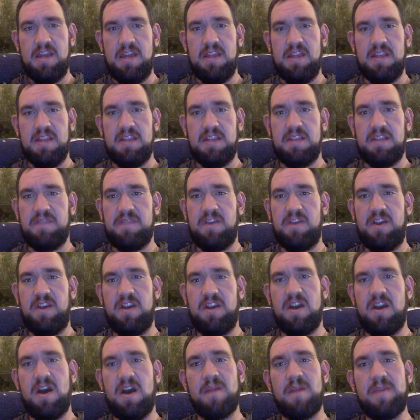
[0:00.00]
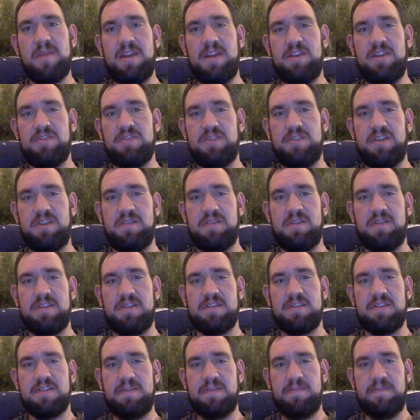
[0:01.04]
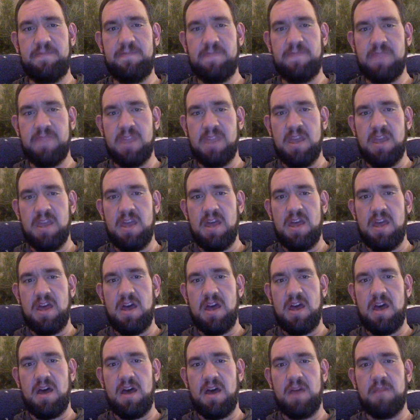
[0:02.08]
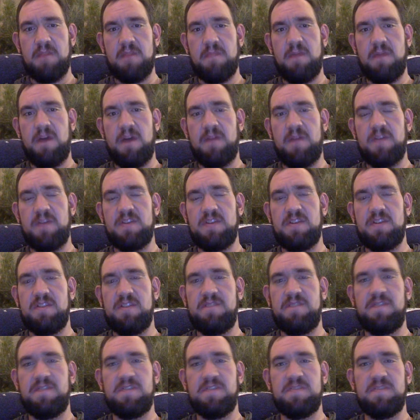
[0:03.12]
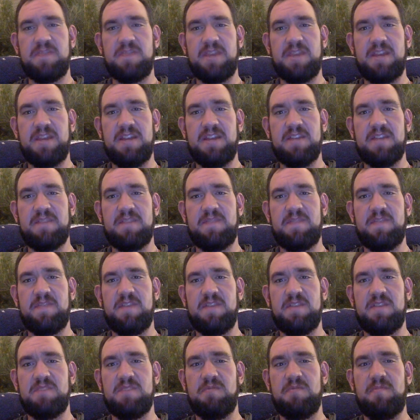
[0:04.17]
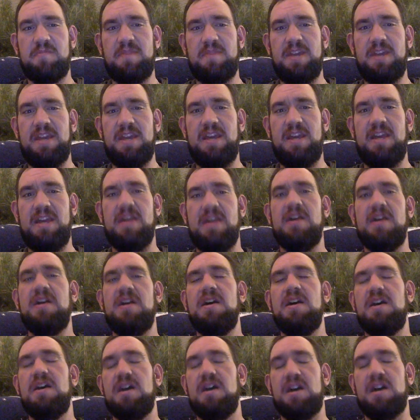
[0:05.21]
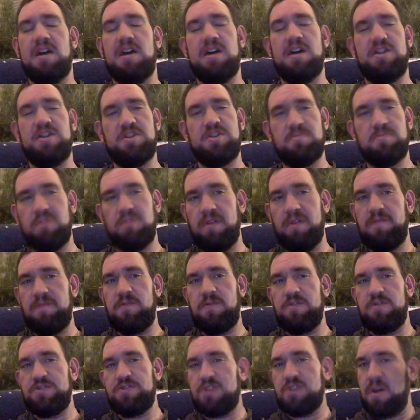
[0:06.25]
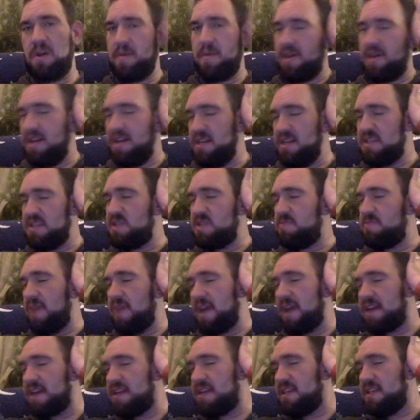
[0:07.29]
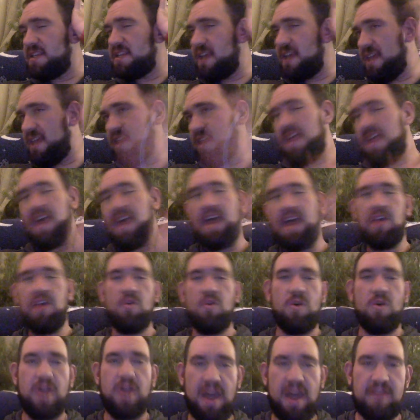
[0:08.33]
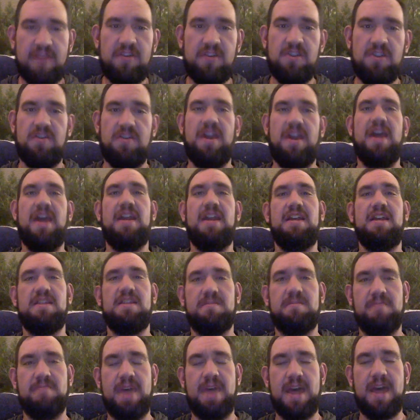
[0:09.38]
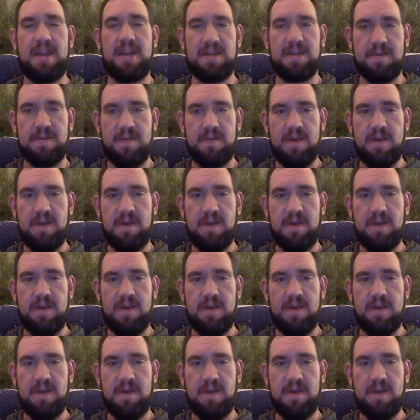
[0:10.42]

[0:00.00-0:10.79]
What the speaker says: This is a very common injury in wrestling. Obviously, the first mechanism for this would be just blunt force trauma, getting smacked in the side of the head or having your head hit the mat